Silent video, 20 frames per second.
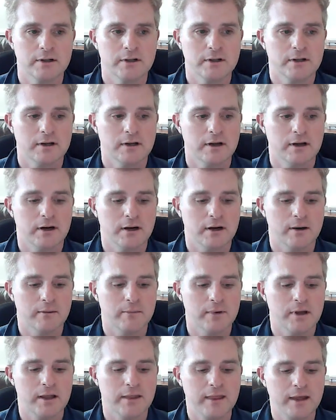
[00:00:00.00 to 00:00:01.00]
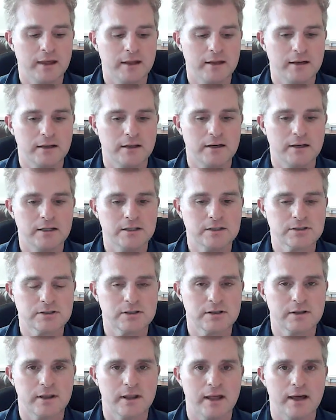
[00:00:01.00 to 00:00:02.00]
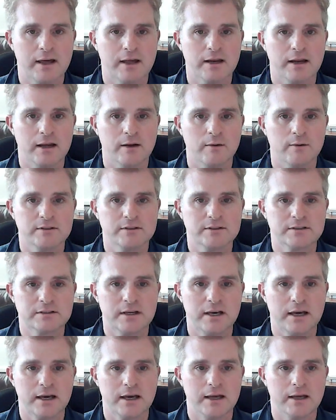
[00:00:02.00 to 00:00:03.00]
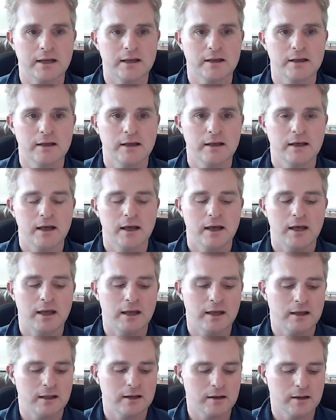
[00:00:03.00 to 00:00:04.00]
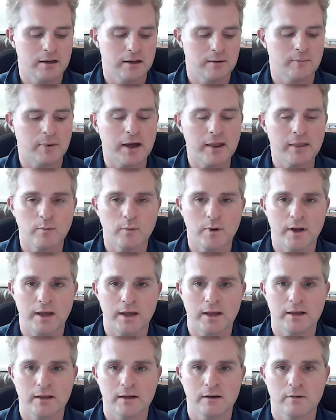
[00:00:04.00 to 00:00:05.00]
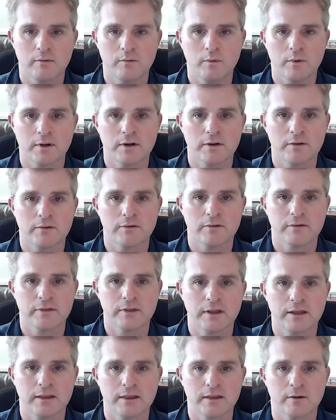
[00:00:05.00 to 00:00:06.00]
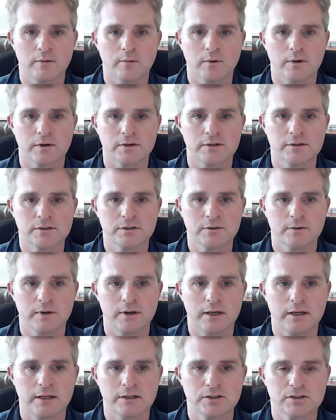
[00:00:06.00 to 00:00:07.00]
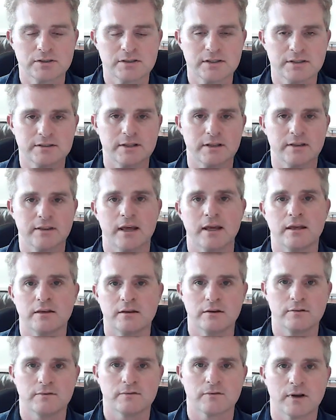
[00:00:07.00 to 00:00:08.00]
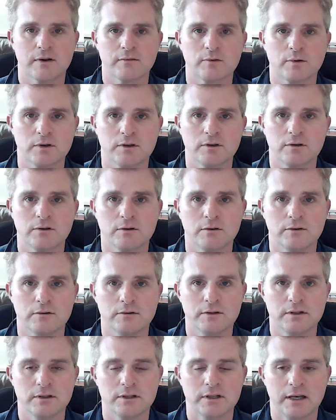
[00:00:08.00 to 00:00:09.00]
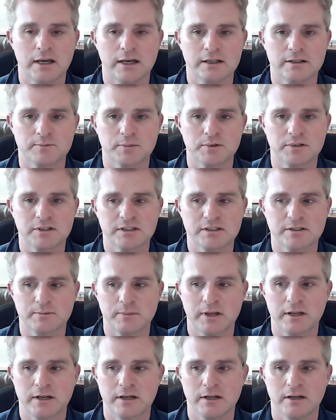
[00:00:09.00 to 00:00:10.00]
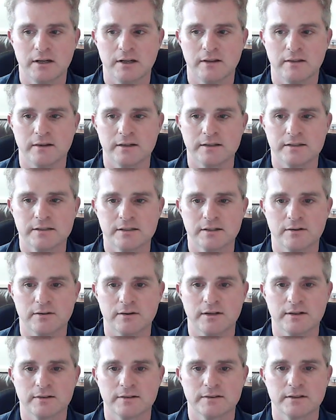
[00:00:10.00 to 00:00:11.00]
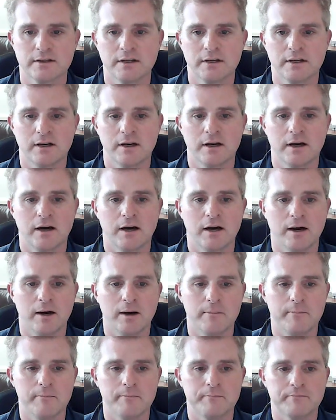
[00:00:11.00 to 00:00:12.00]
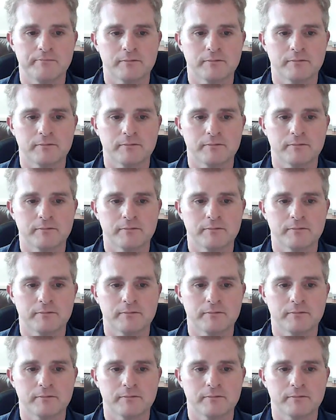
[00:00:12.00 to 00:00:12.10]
And then in addition to that, I would say, and by the way, one other thing that we're doing just as a thank you for everyone who has participated in this series, one